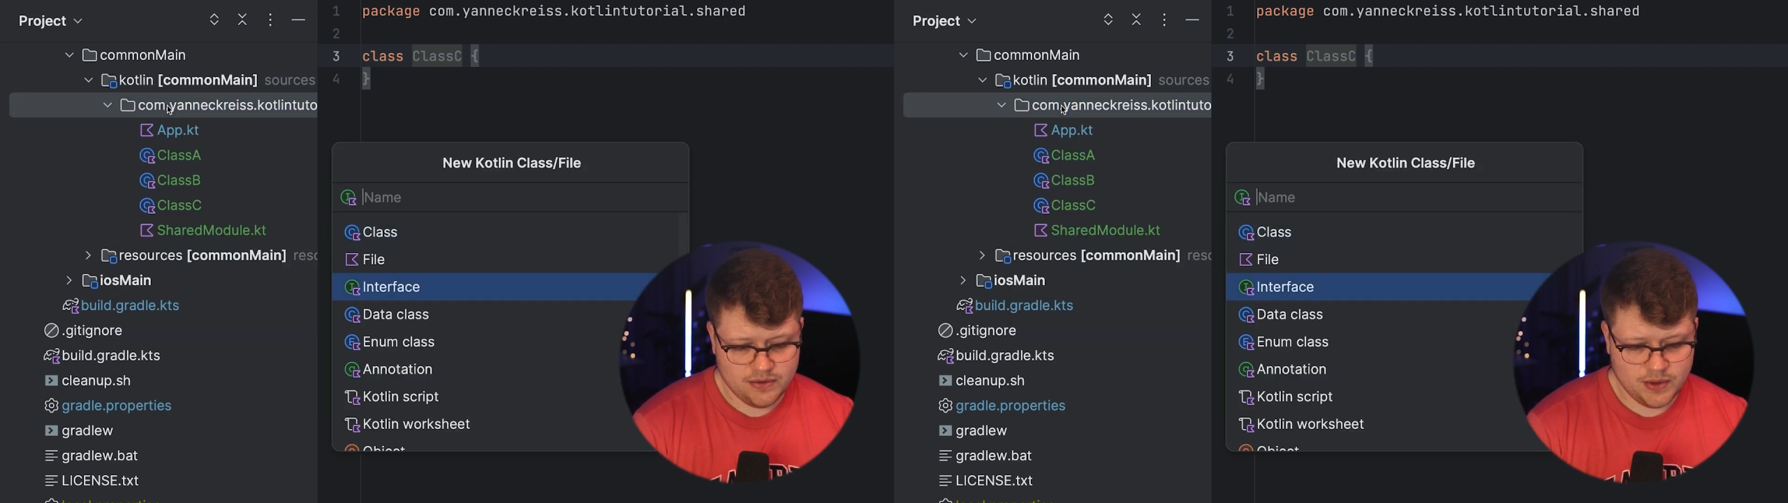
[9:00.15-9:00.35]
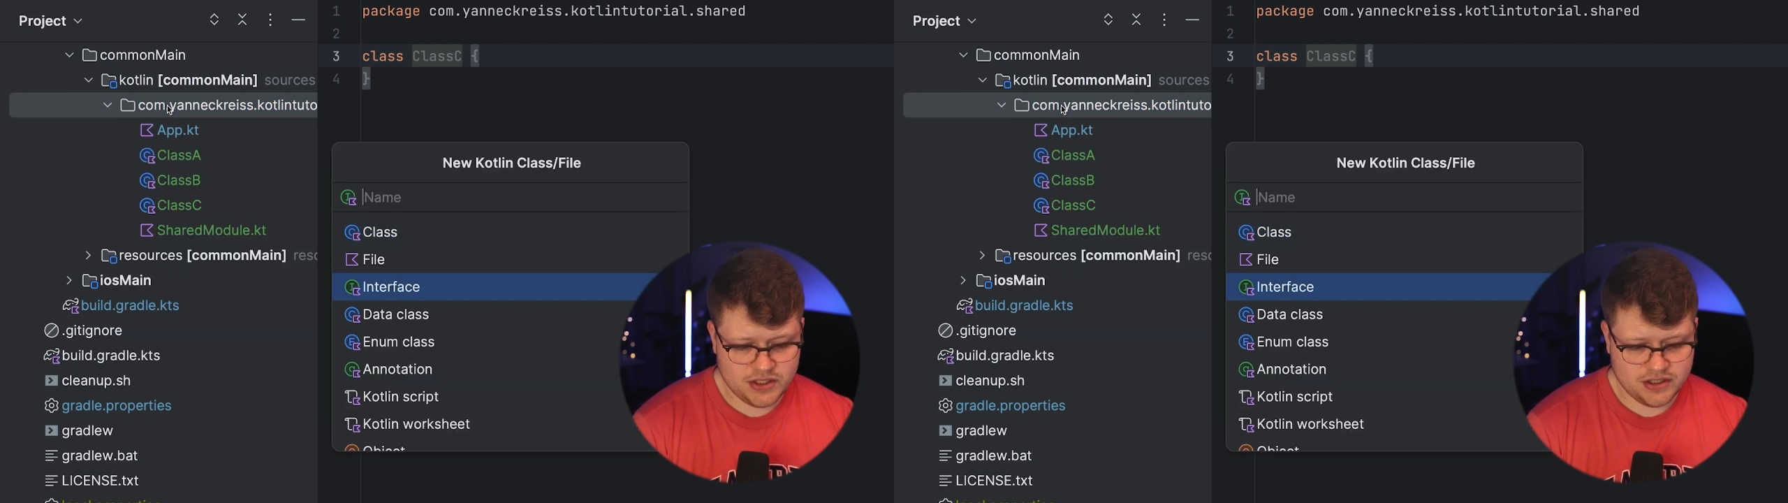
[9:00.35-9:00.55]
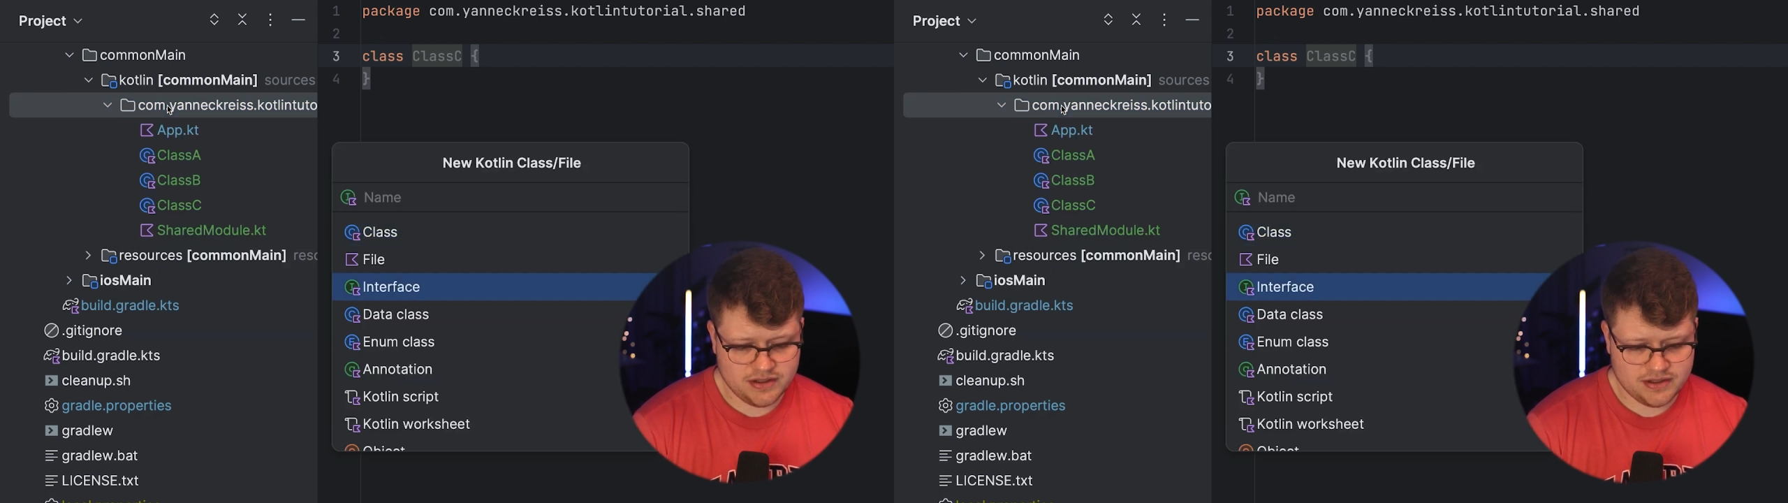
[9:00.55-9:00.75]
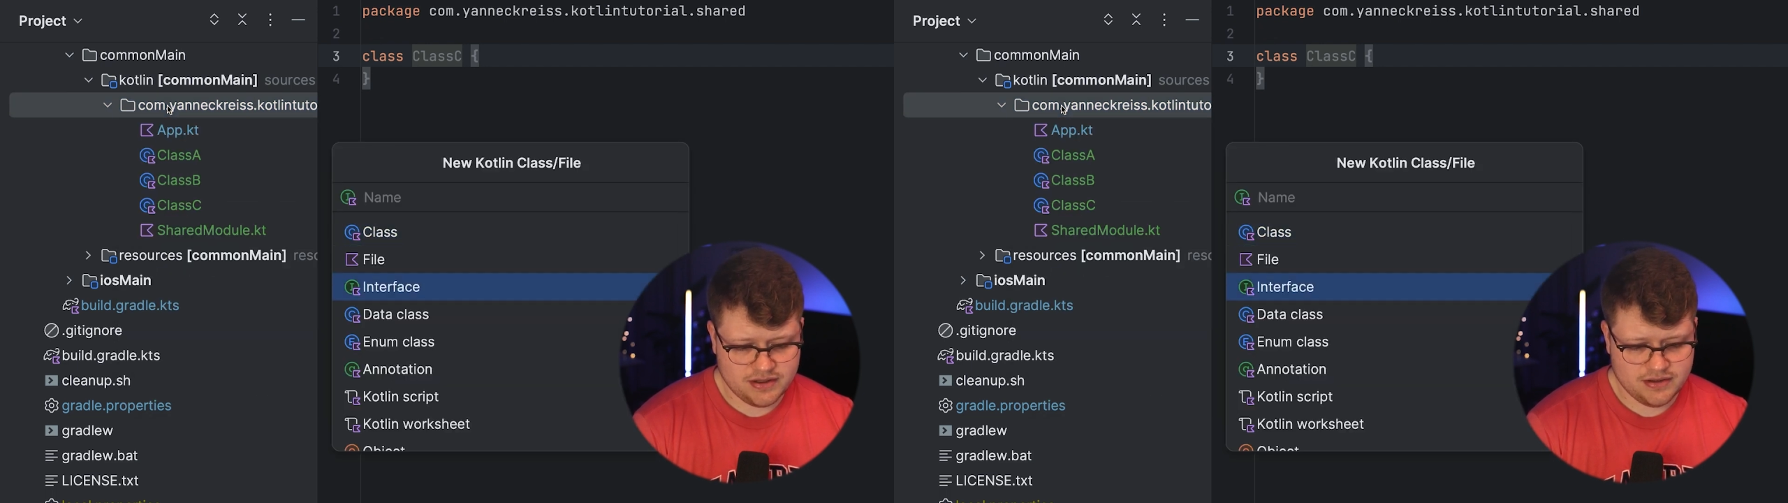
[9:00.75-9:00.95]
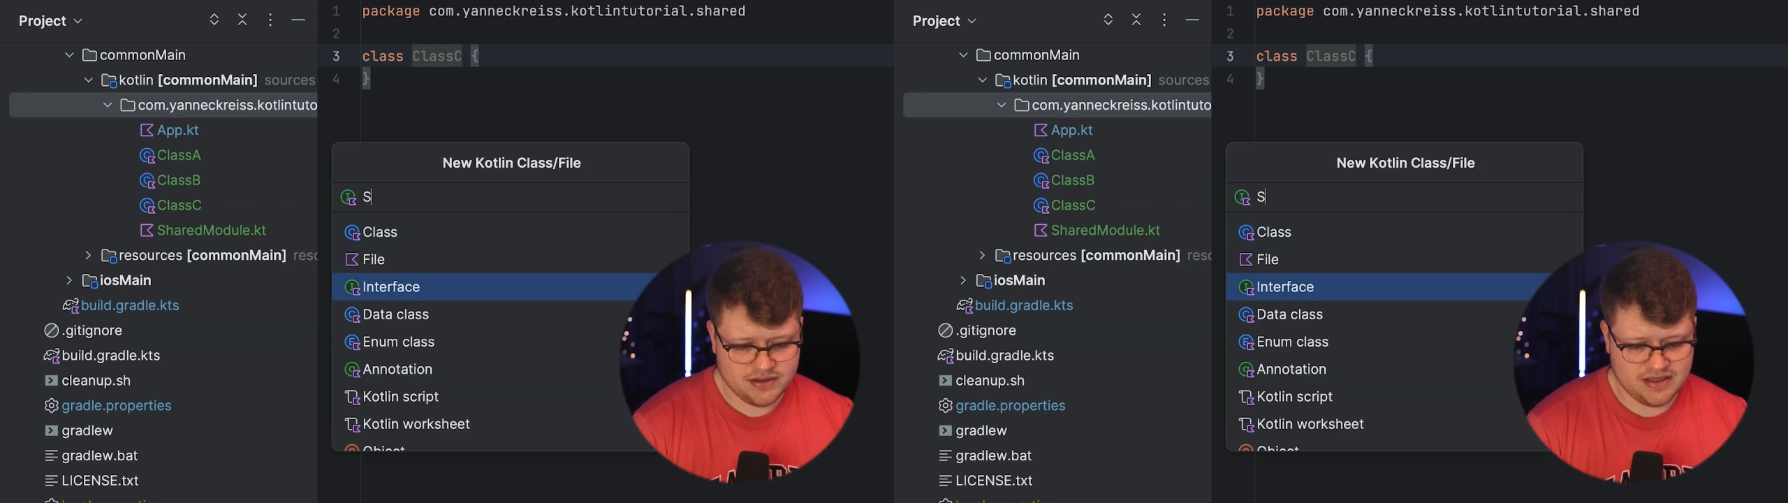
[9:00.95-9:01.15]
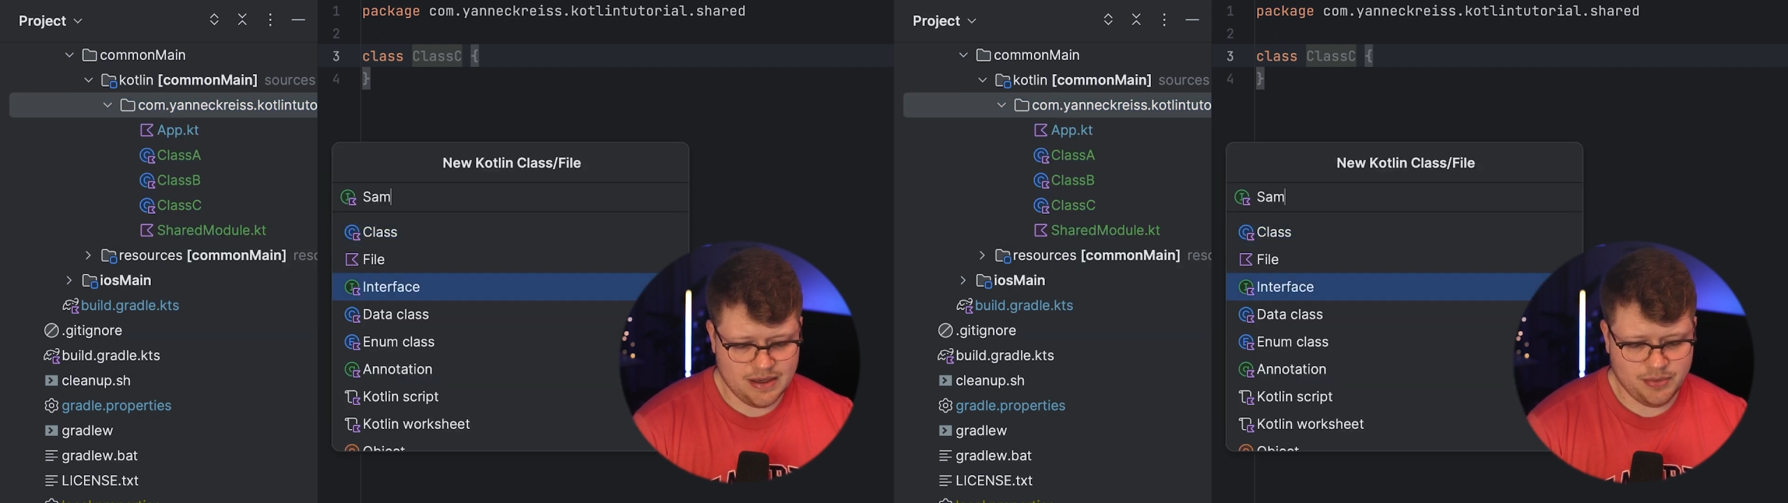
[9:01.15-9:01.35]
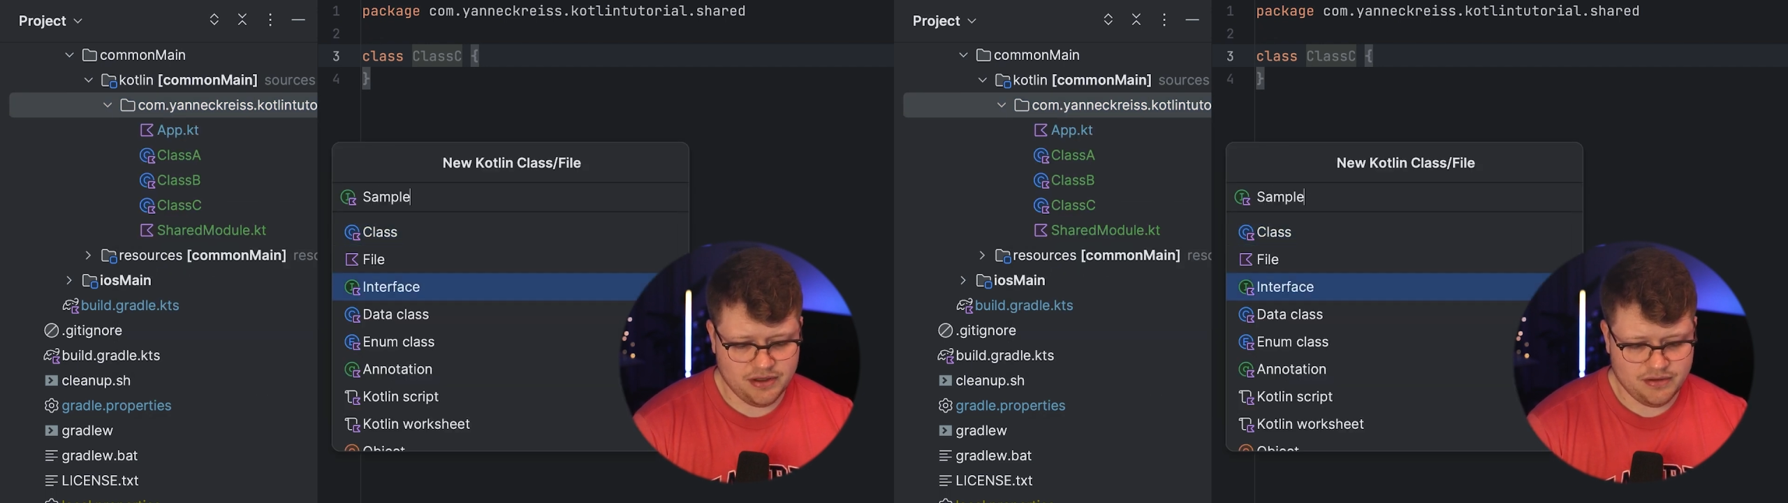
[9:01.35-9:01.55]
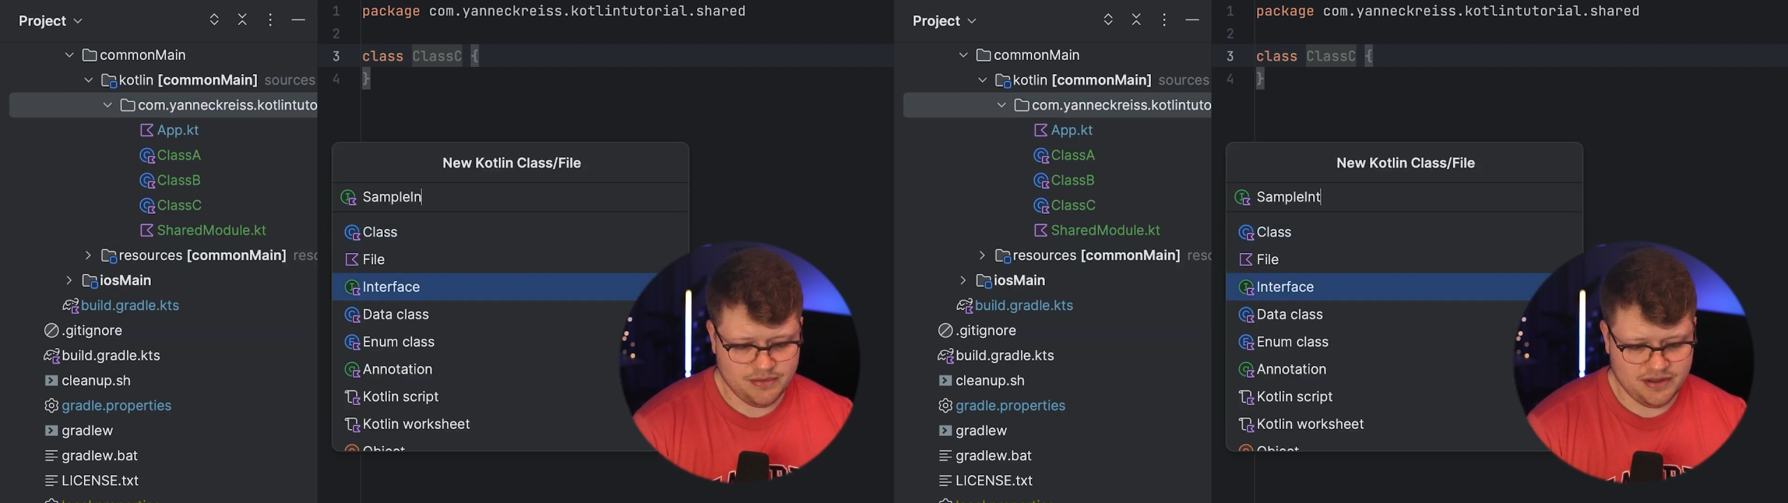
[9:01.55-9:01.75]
which is sample